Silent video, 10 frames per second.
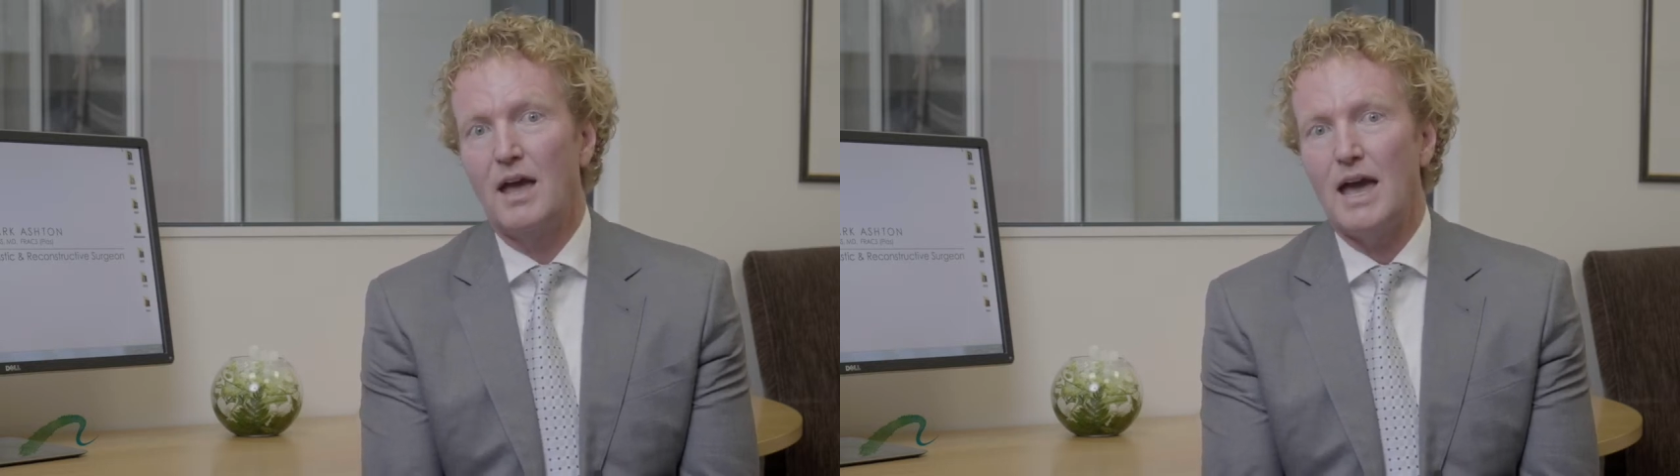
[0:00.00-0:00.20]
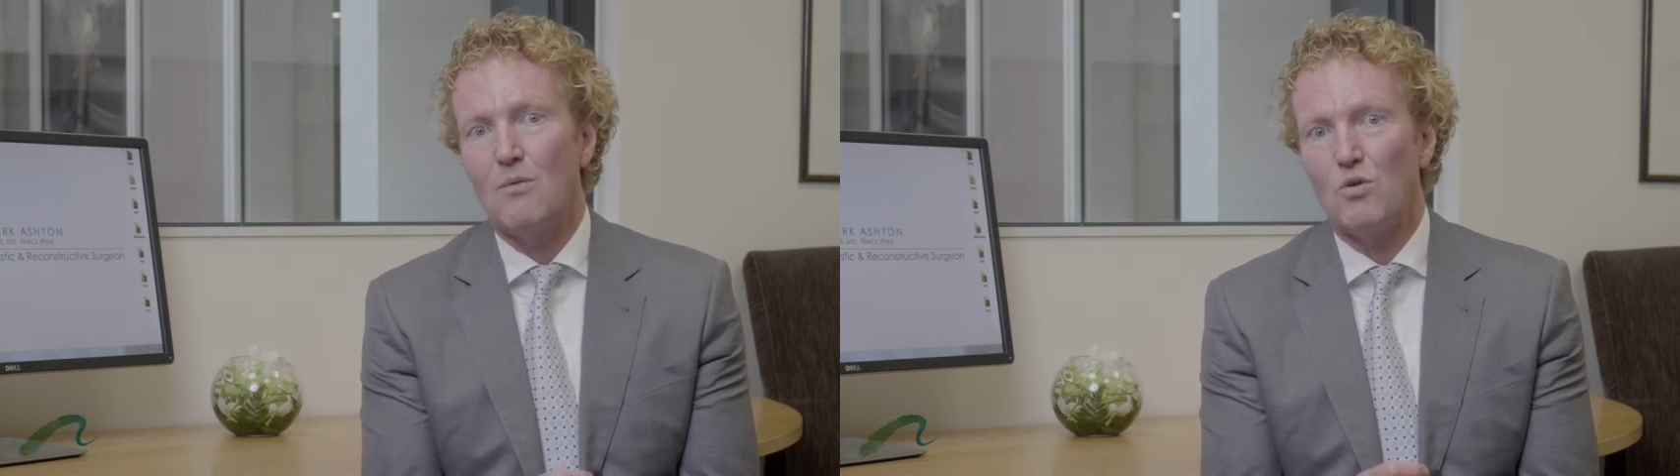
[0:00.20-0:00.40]

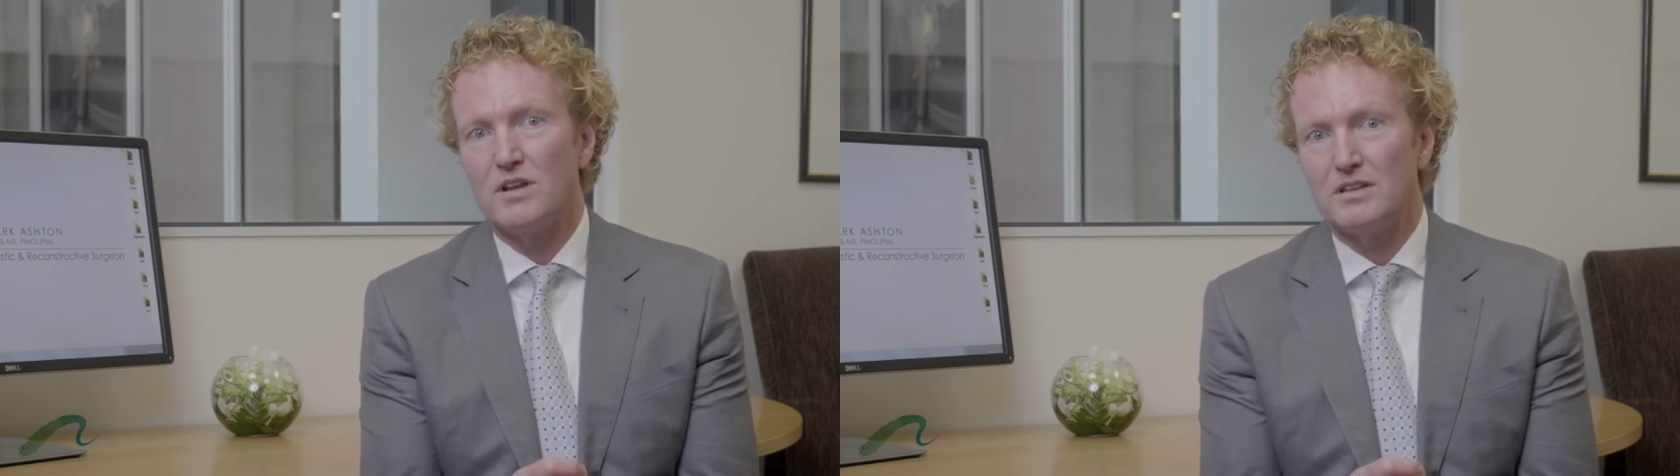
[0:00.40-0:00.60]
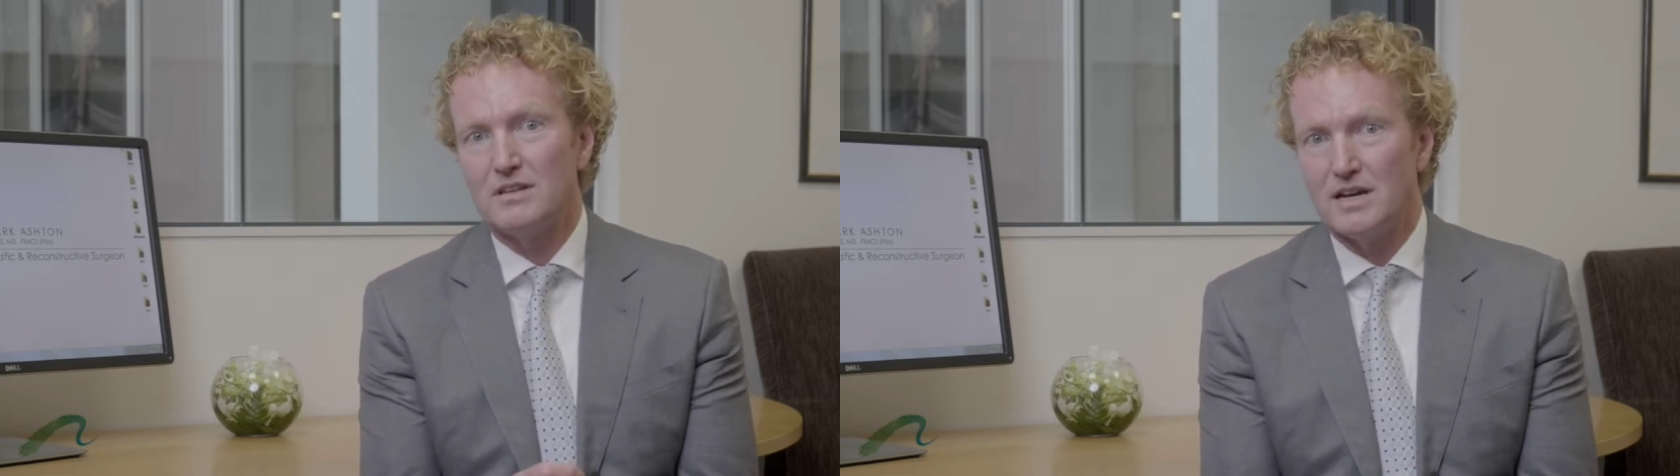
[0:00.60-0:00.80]
And one of
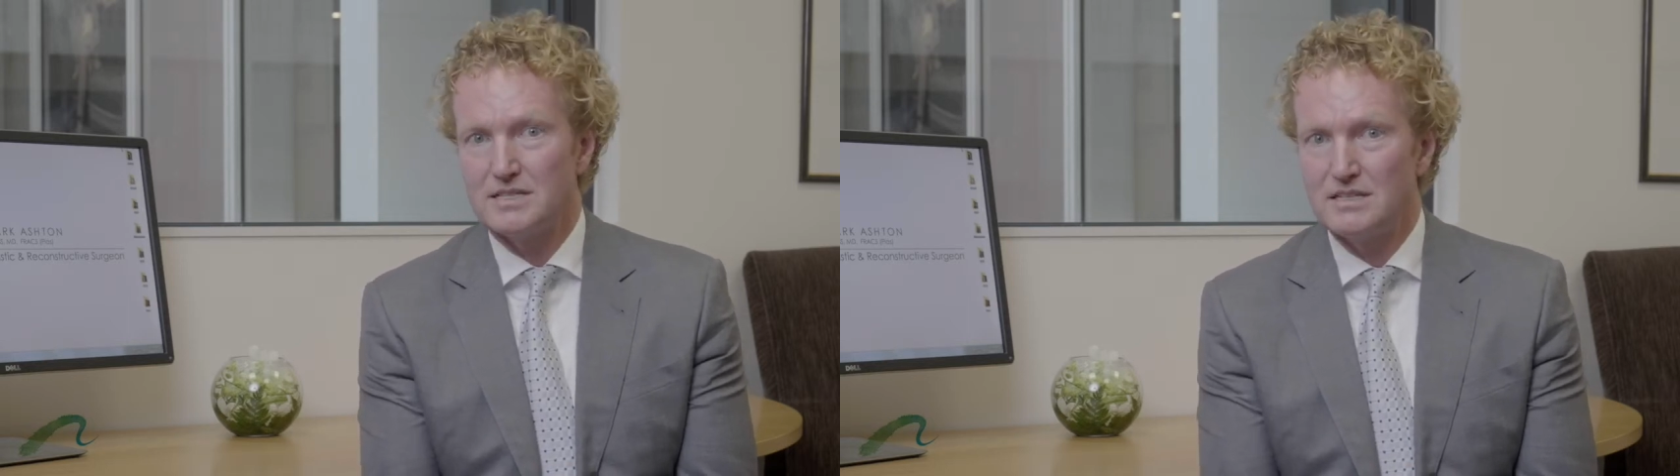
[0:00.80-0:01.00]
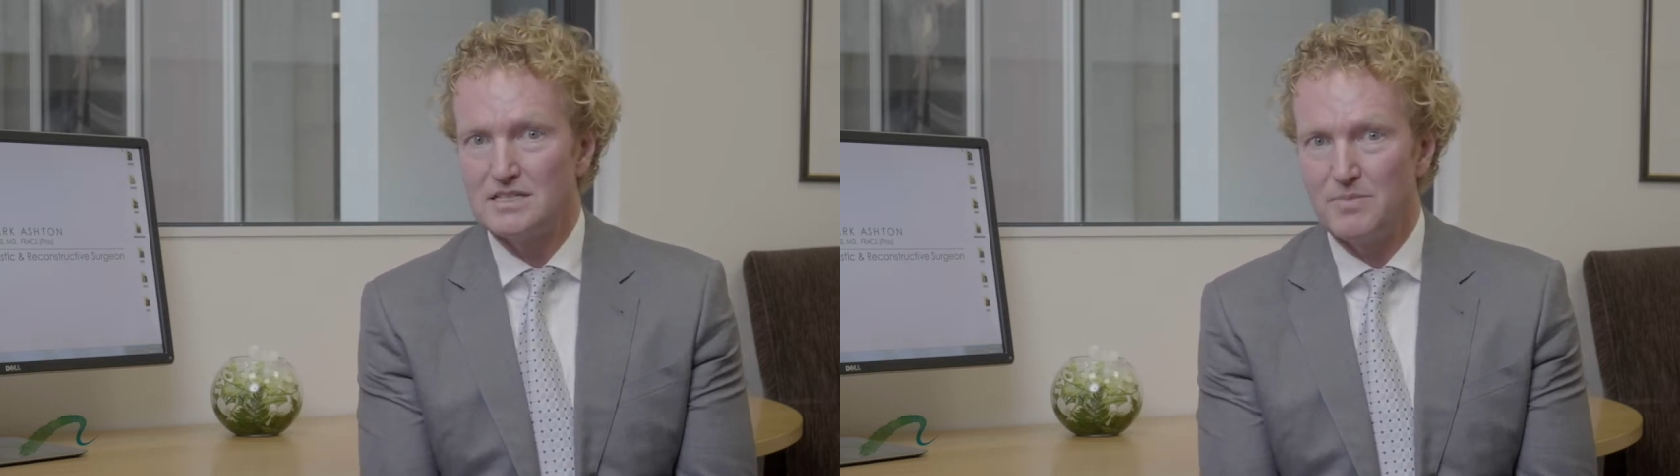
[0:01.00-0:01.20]
the nice
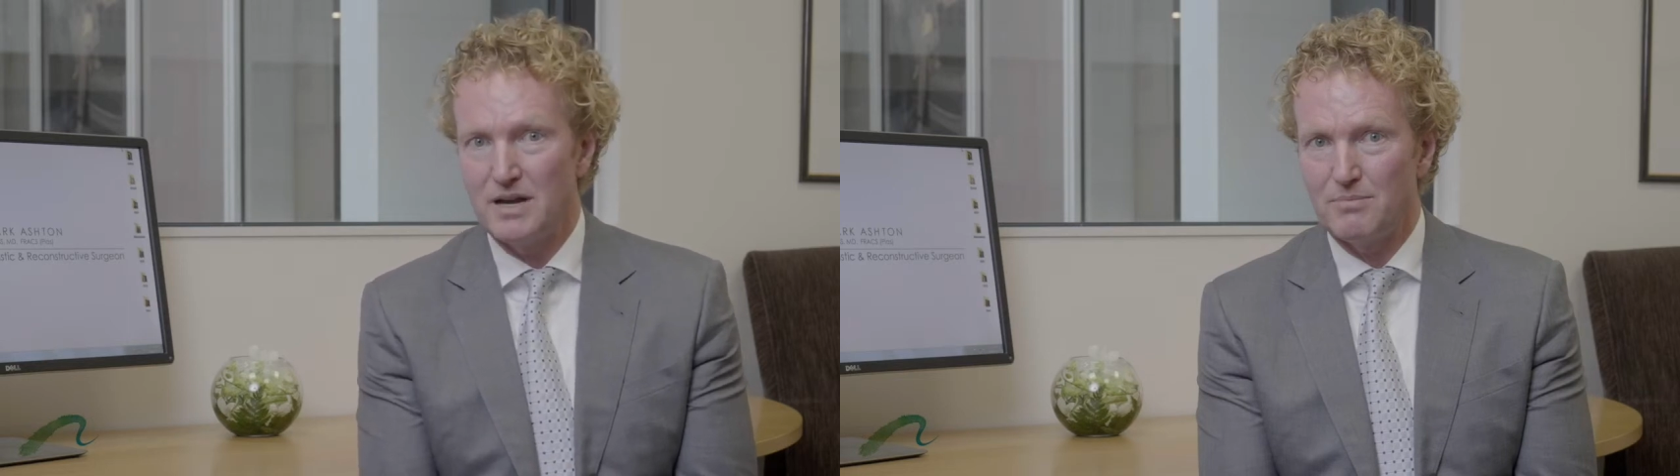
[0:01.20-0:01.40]
things about